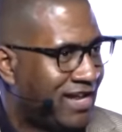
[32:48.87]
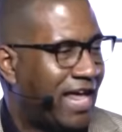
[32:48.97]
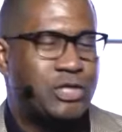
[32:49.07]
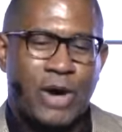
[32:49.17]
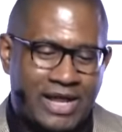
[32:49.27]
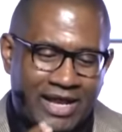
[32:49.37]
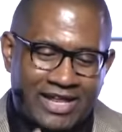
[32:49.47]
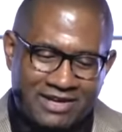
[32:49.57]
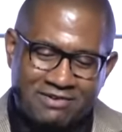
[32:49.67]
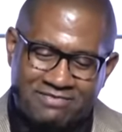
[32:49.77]
They try to
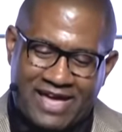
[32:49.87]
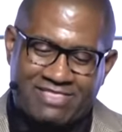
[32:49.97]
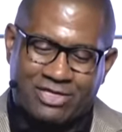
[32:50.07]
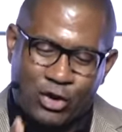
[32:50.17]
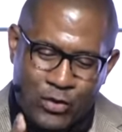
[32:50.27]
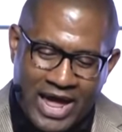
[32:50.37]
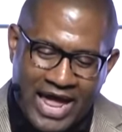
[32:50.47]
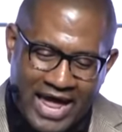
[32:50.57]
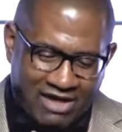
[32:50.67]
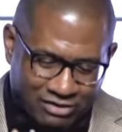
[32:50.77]
live in the
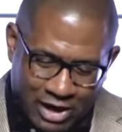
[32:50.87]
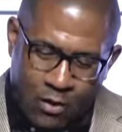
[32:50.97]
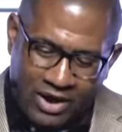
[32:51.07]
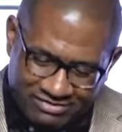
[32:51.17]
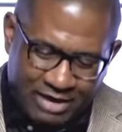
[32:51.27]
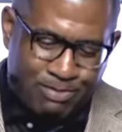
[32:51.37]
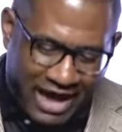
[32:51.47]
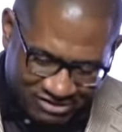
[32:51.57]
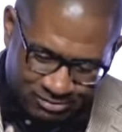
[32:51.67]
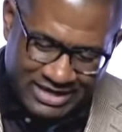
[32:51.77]
gray as long as they
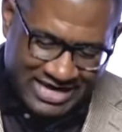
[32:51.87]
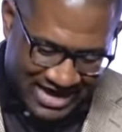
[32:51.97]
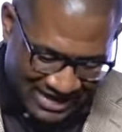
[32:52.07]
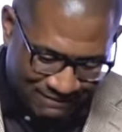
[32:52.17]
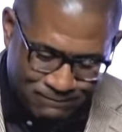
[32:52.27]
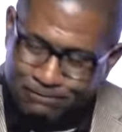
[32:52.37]
possibly can.